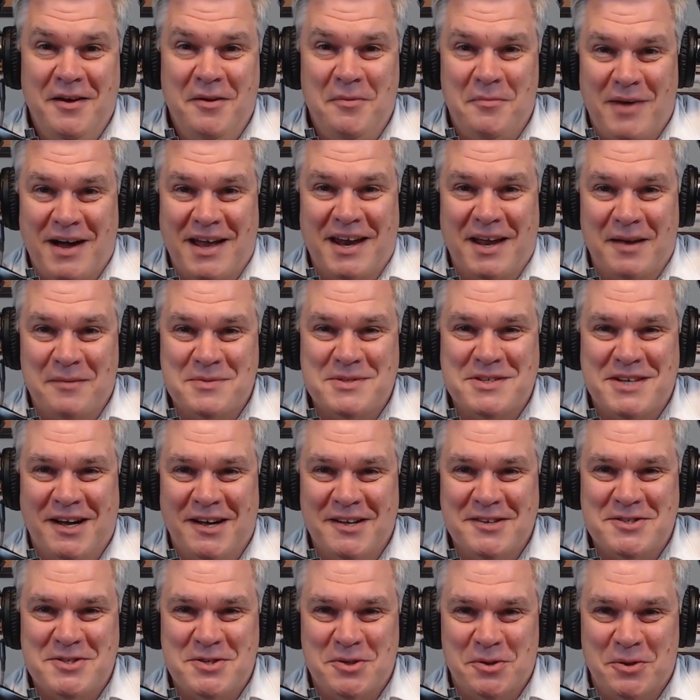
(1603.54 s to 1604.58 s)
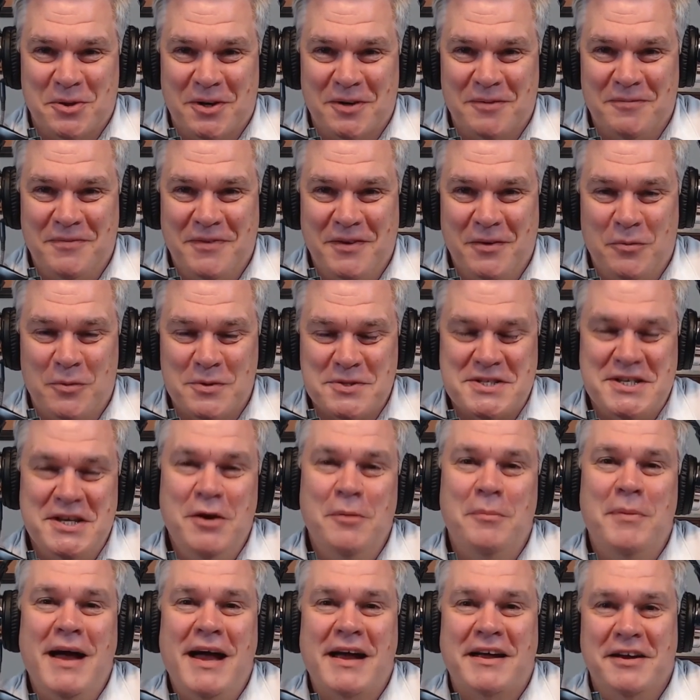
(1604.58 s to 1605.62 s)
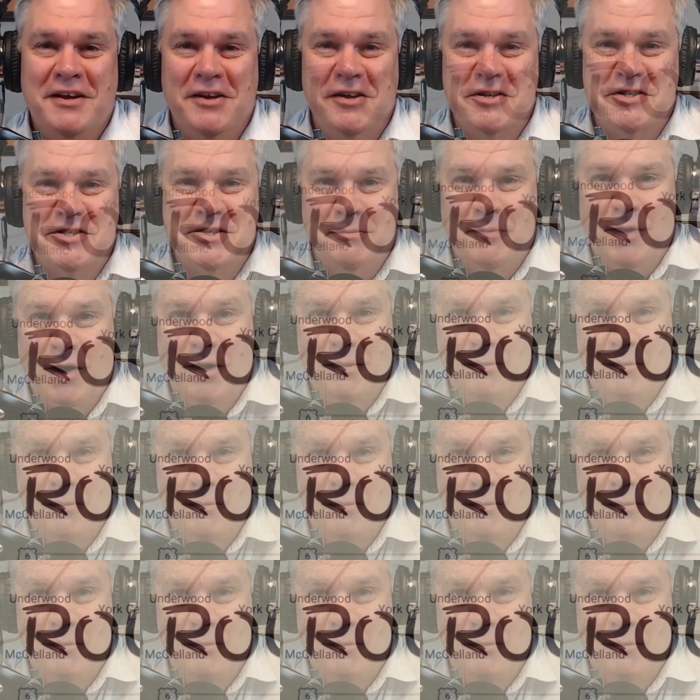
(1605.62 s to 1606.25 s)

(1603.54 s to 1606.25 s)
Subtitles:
My name's Todd Studer. We'll see you back here tomorrow